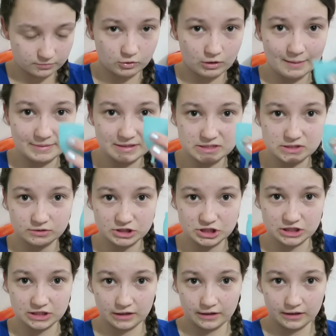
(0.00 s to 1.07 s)
quite a bit
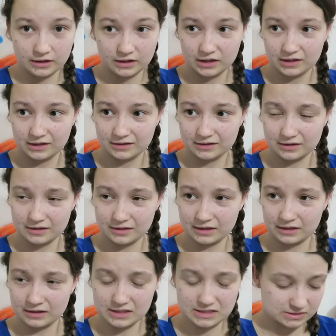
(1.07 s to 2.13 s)
squishier
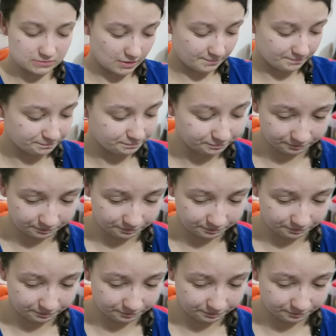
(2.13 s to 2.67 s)
than this one.